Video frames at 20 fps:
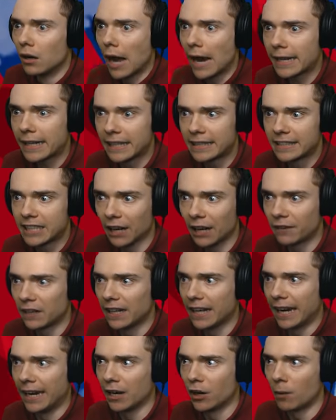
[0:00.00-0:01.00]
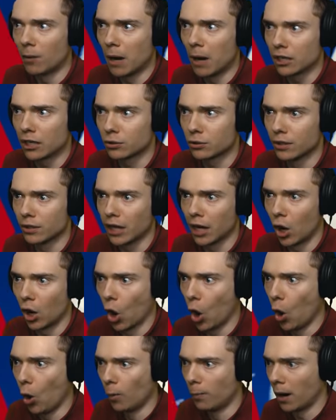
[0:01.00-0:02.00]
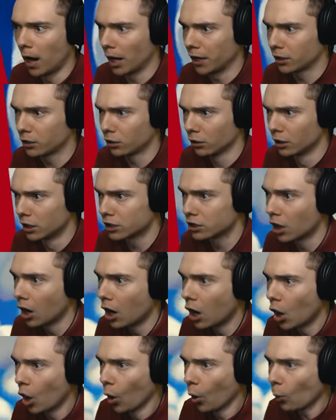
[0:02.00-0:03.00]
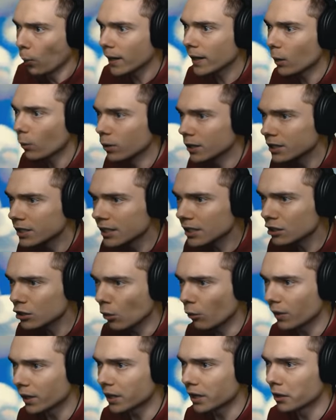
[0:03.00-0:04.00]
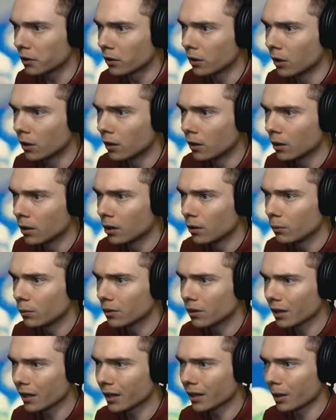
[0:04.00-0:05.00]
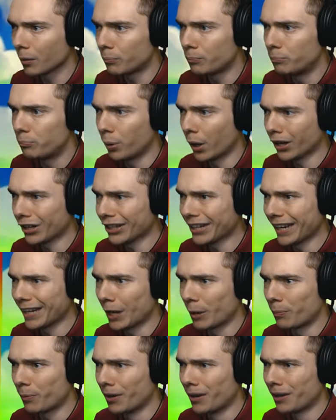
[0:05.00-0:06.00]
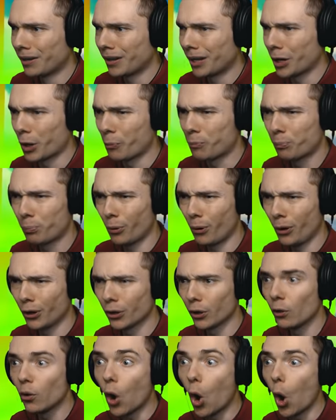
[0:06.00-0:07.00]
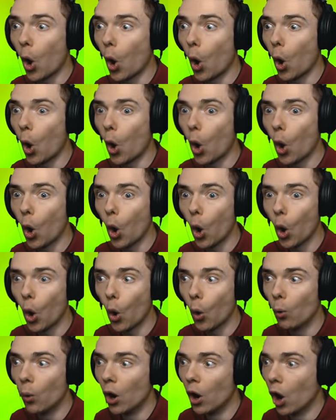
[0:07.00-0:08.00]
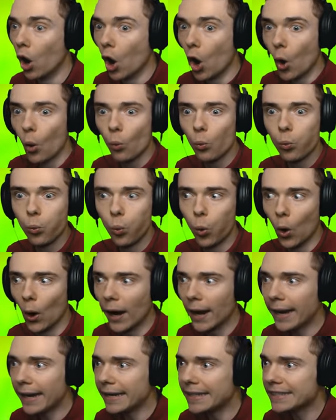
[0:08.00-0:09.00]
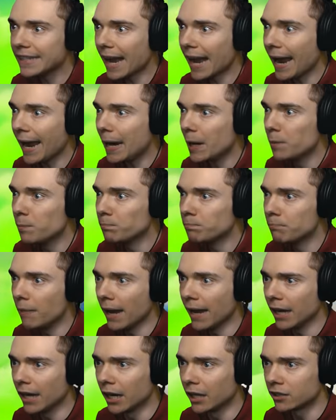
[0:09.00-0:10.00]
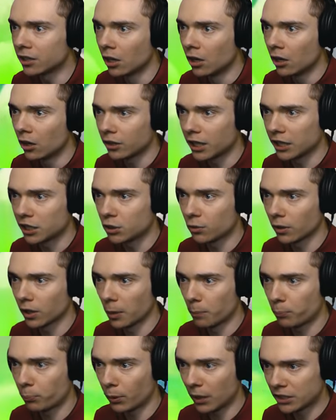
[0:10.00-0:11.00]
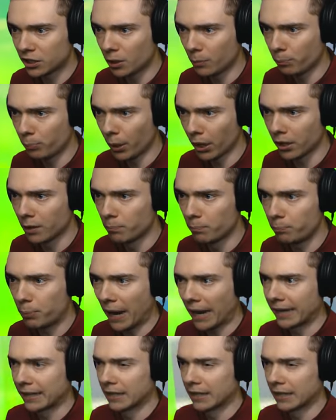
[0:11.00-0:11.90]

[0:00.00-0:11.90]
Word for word: I can definitely hear a monster in there. Oh my goodness. Wait, what's this over here? Like a button and a and a portal. Oh, wait a minute. Okay, so I'm gonna press the button. Bam.